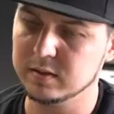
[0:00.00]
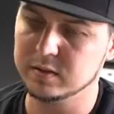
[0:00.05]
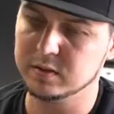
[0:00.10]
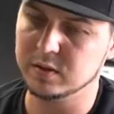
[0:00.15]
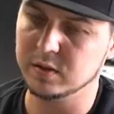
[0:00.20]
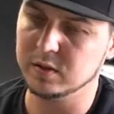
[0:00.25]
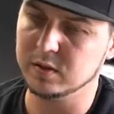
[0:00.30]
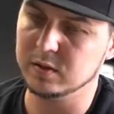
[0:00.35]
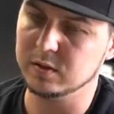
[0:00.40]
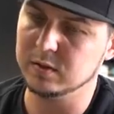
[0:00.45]

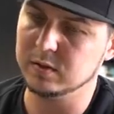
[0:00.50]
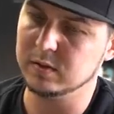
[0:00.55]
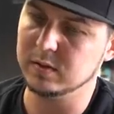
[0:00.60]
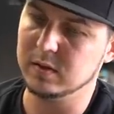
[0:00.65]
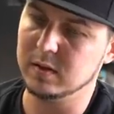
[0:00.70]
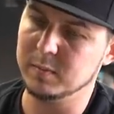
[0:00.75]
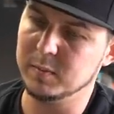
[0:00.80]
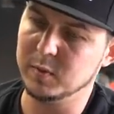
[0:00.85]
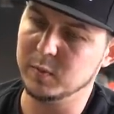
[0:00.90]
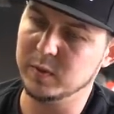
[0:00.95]
So,
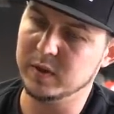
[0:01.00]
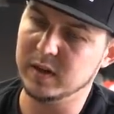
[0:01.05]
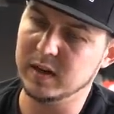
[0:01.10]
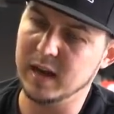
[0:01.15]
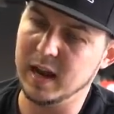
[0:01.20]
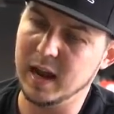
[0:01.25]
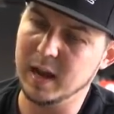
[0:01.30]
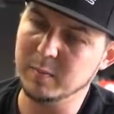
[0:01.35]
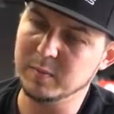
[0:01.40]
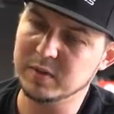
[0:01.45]
I mean, we
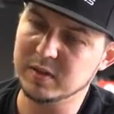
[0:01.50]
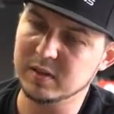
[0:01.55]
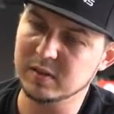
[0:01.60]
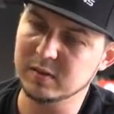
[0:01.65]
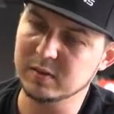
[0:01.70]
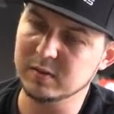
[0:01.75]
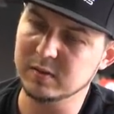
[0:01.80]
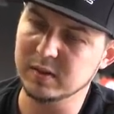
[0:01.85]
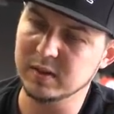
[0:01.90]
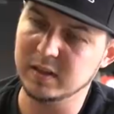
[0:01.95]
could
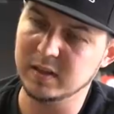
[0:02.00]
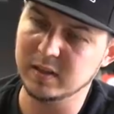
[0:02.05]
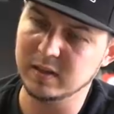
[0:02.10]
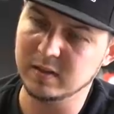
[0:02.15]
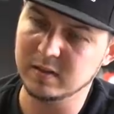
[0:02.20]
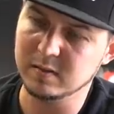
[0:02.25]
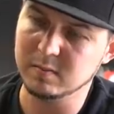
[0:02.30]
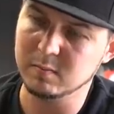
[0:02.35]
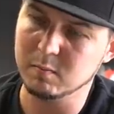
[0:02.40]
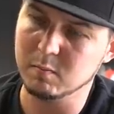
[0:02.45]
absolutely
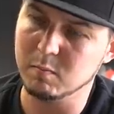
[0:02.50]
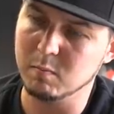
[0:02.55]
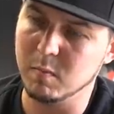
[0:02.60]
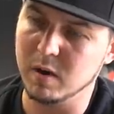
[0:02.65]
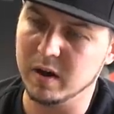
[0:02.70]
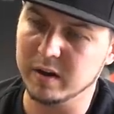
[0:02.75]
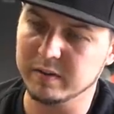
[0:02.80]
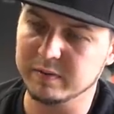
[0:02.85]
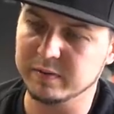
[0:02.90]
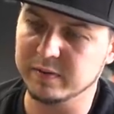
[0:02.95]

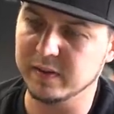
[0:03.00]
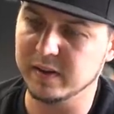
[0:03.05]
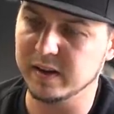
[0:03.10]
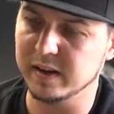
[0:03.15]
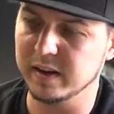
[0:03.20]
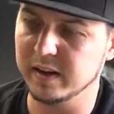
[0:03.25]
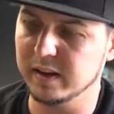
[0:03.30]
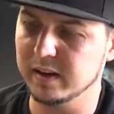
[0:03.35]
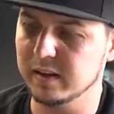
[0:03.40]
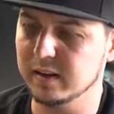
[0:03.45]

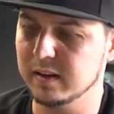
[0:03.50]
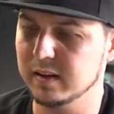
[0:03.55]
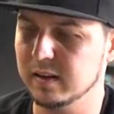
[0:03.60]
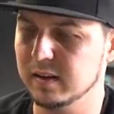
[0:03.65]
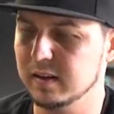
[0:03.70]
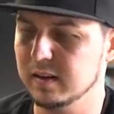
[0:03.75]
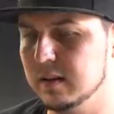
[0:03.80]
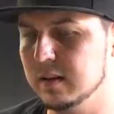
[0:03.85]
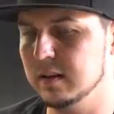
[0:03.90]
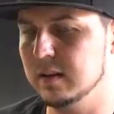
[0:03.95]
modify
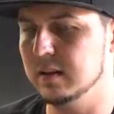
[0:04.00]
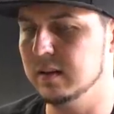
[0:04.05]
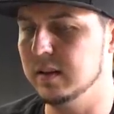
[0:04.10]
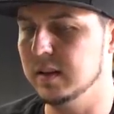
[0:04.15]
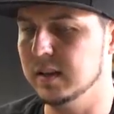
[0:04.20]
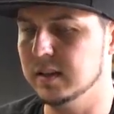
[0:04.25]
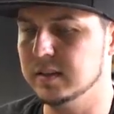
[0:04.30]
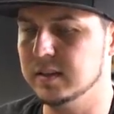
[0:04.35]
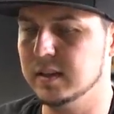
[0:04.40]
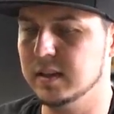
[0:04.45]

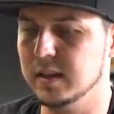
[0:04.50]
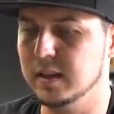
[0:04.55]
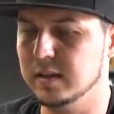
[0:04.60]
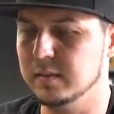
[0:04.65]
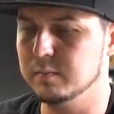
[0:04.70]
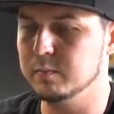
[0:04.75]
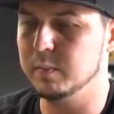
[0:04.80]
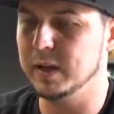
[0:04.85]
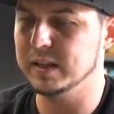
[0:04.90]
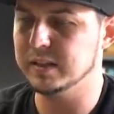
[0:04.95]
this and
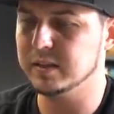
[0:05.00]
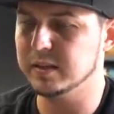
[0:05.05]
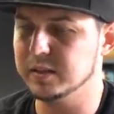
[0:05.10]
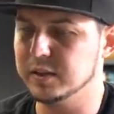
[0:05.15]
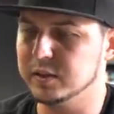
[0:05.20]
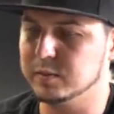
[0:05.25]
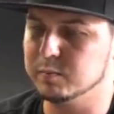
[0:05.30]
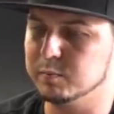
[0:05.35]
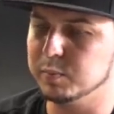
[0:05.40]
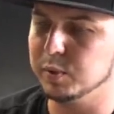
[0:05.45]
then basically
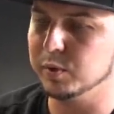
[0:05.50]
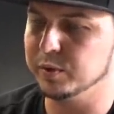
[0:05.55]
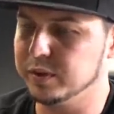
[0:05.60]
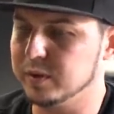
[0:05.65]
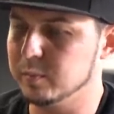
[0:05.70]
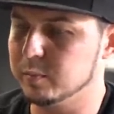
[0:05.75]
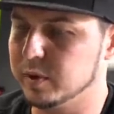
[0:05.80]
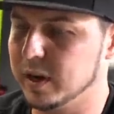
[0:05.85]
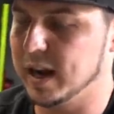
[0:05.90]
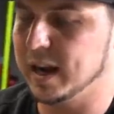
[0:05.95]
just
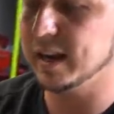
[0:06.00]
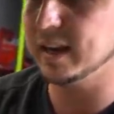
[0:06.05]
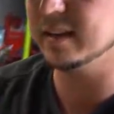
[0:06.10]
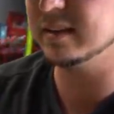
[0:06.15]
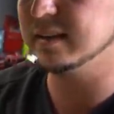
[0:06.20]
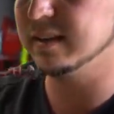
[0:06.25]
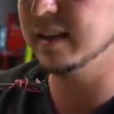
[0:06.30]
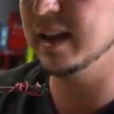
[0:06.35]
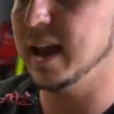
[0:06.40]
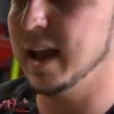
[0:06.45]
bolt the
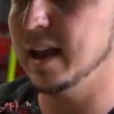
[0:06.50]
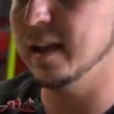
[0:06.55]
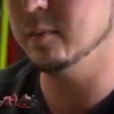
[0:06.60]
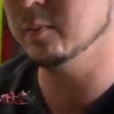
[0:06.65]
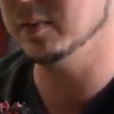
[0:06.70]
bracket to that.